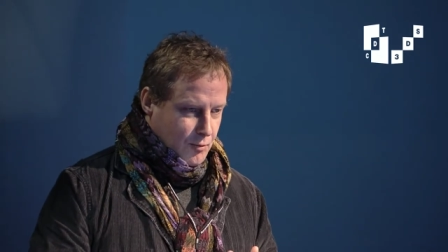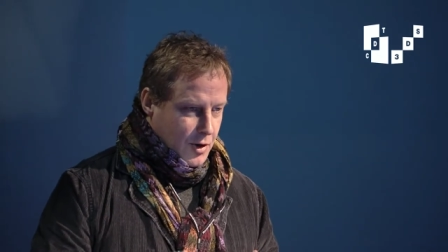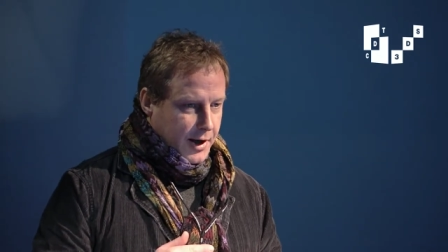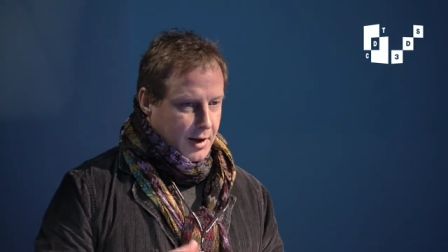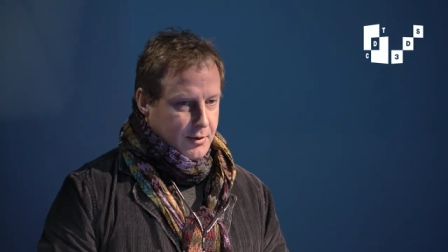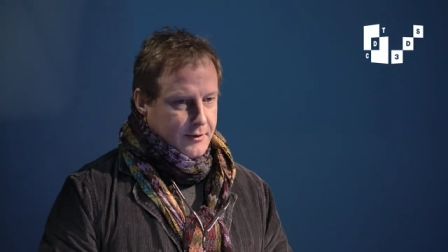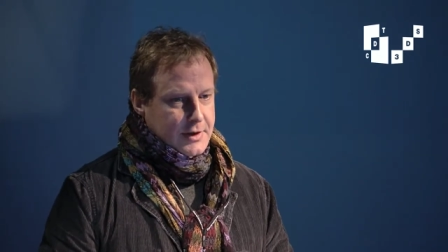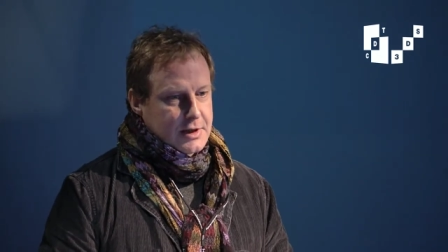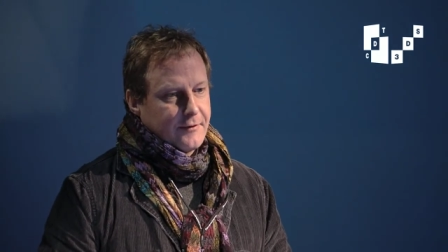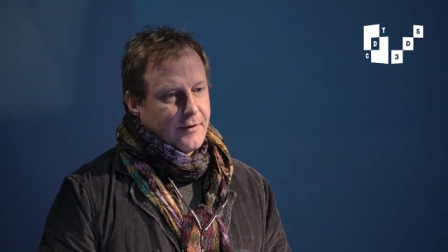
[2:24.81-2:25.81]
Working with
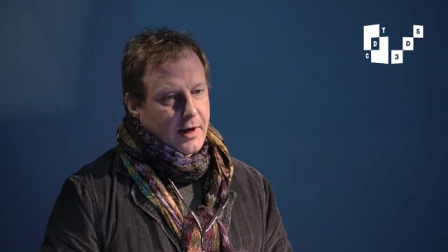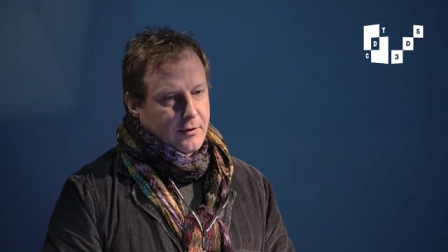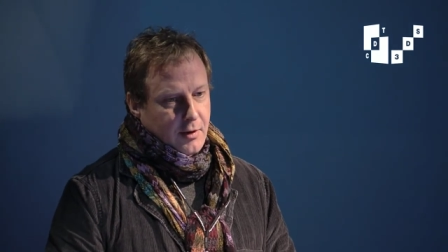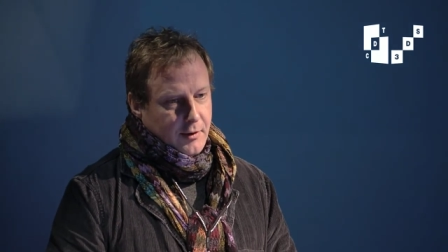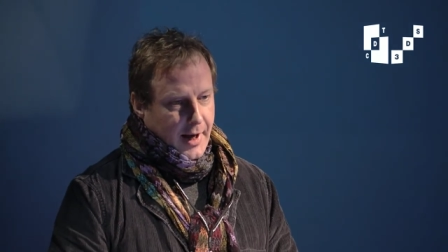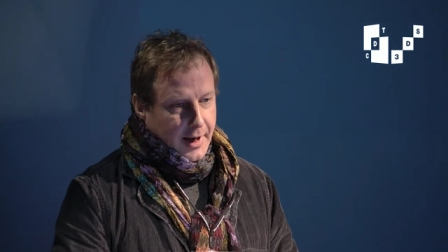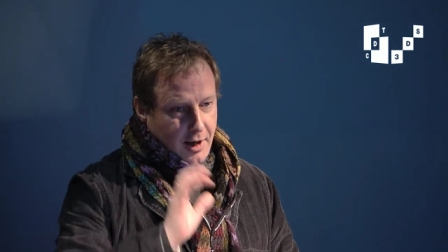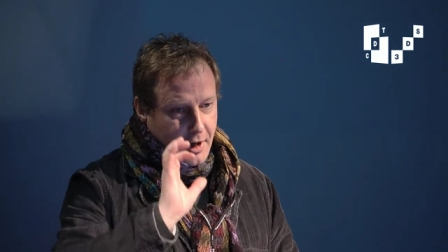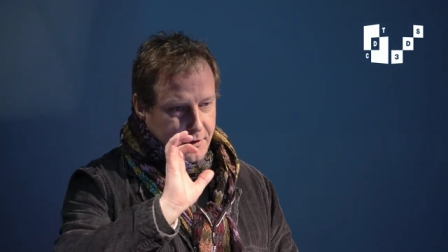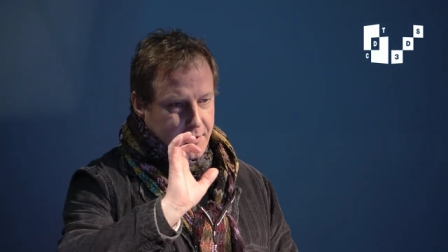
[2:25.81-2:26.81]
the visual effects on
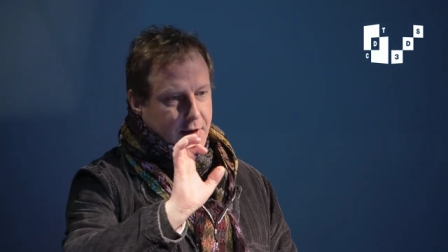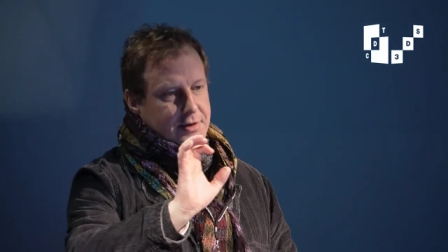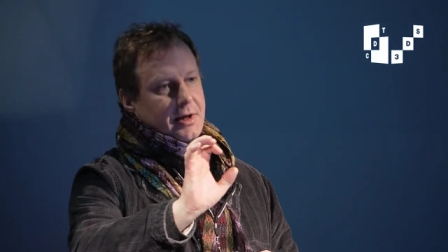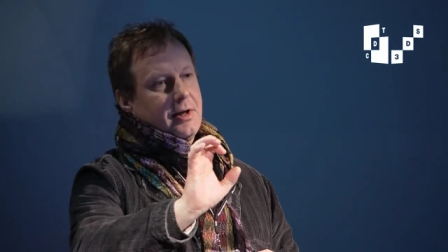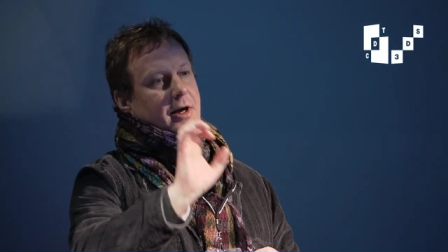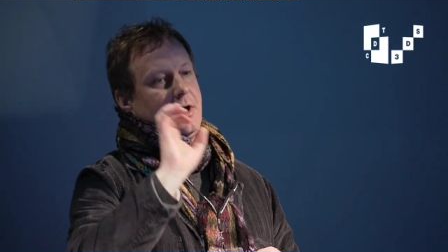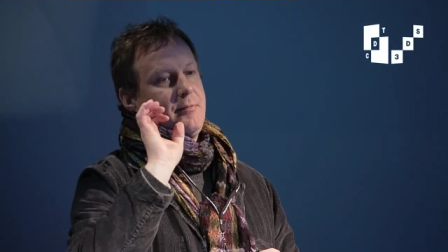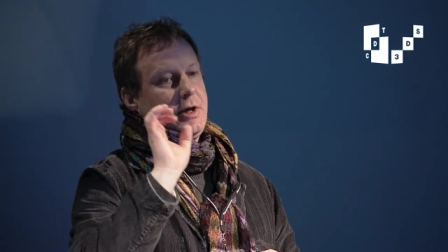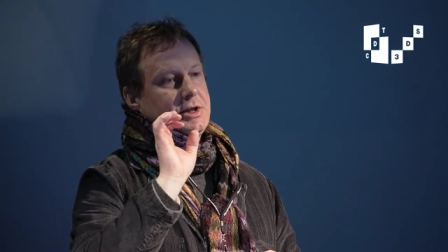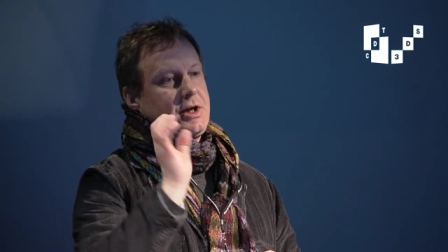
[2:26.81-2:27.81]
that, those can
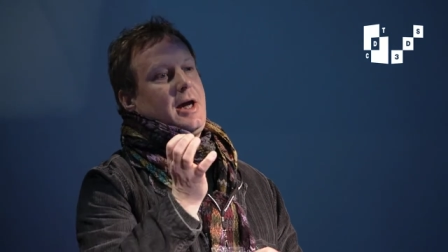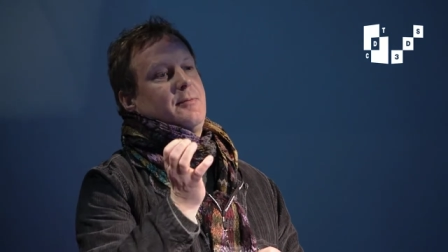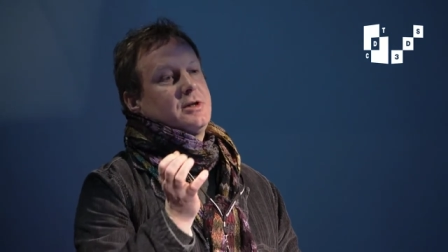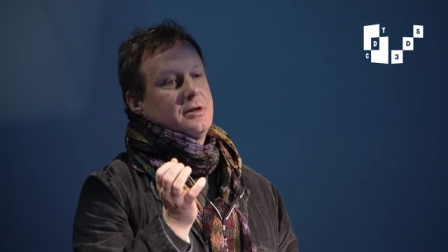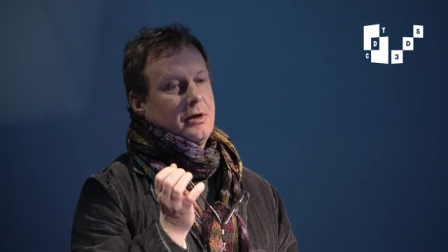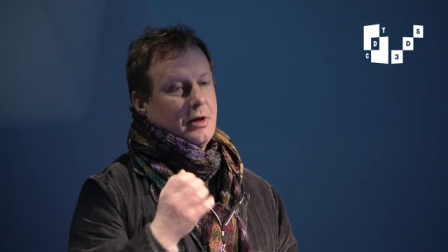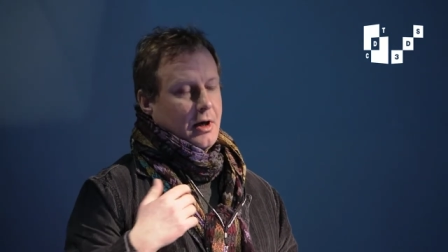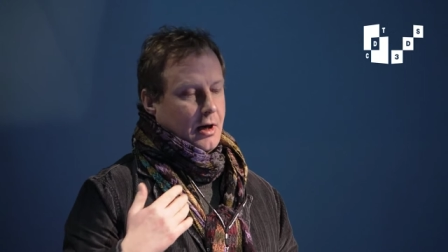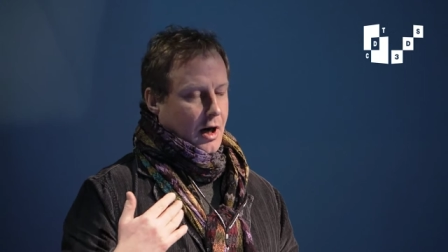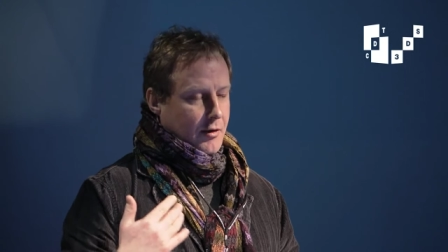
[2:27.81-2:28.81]
then be shaped
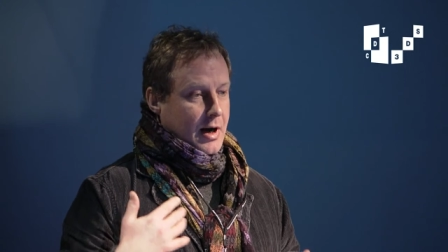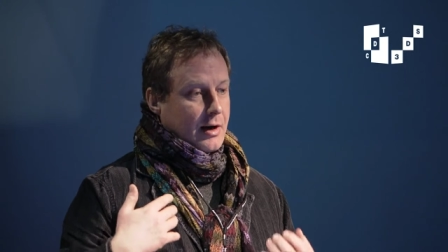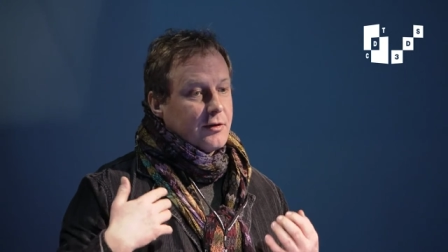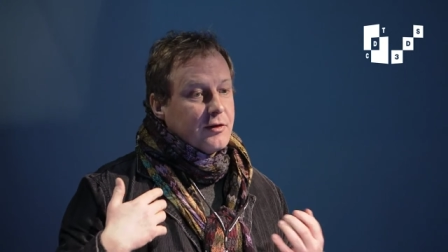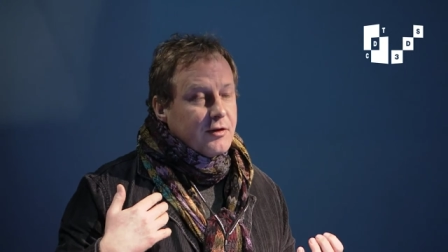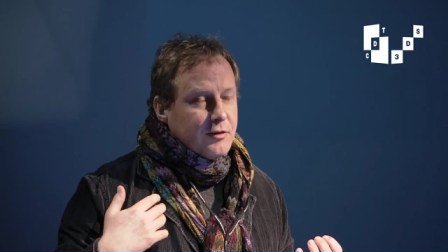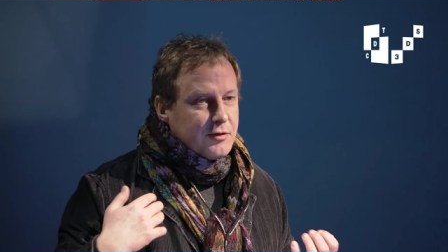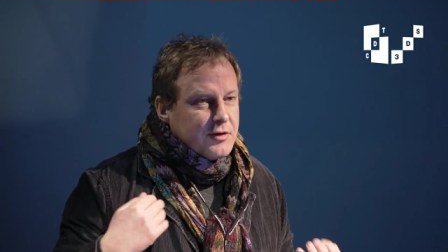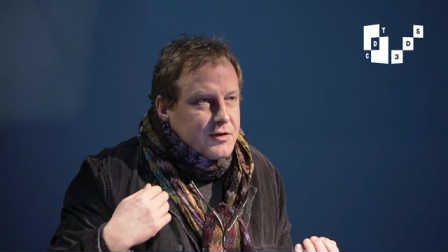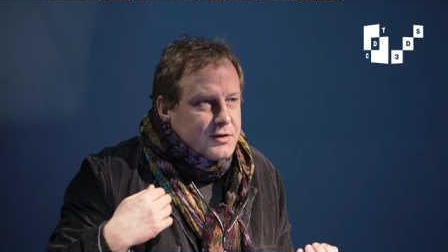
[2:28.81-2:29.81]
around
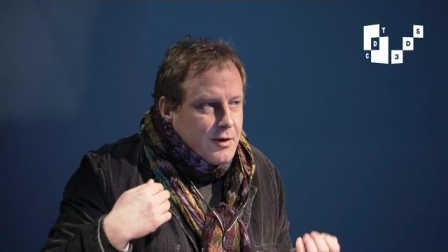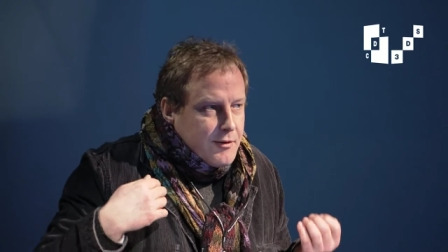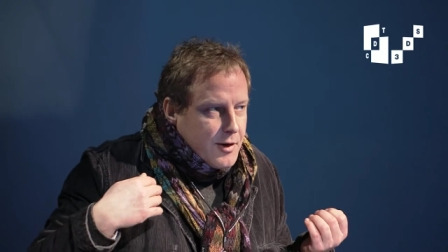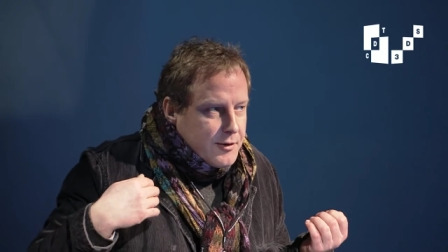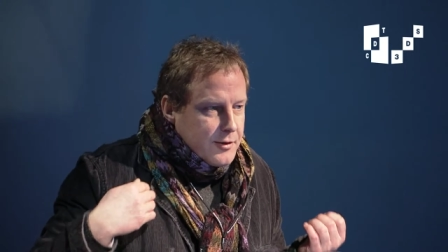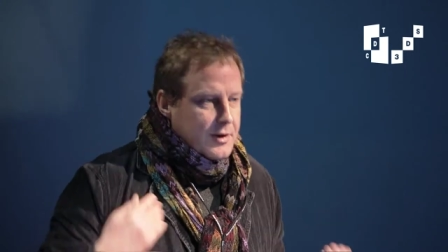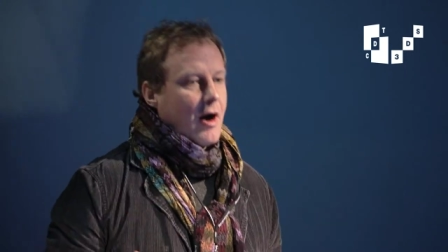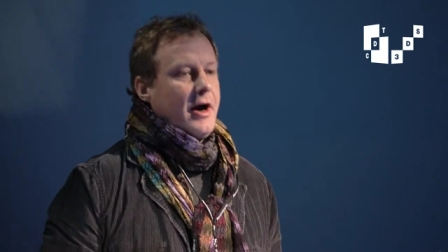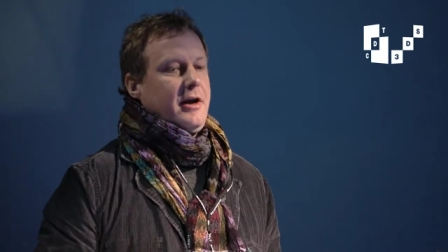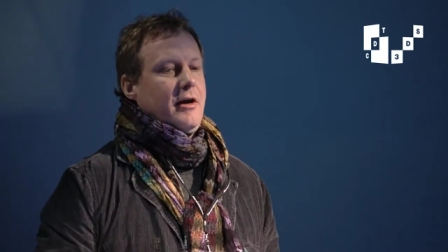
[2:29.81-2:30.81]
sort of
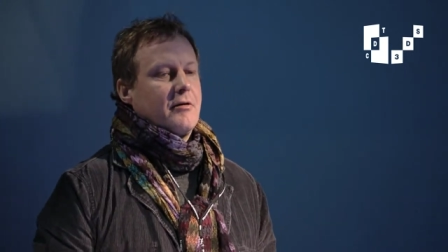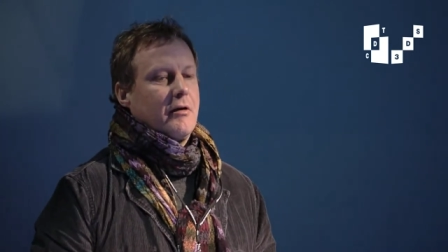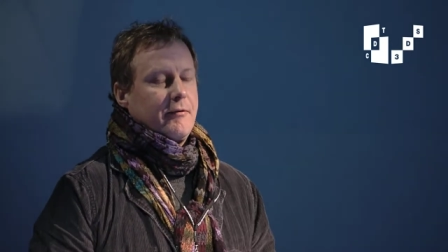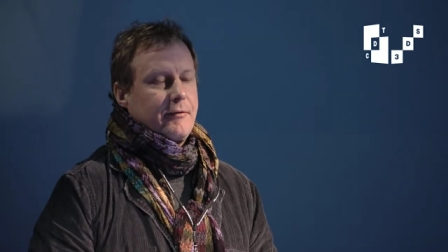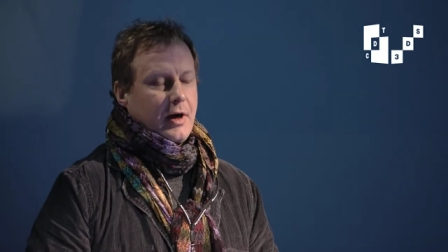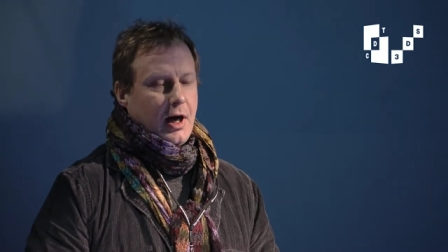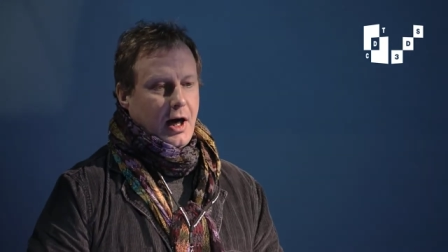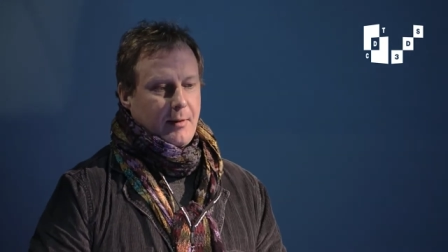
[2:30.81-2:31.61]
the idea of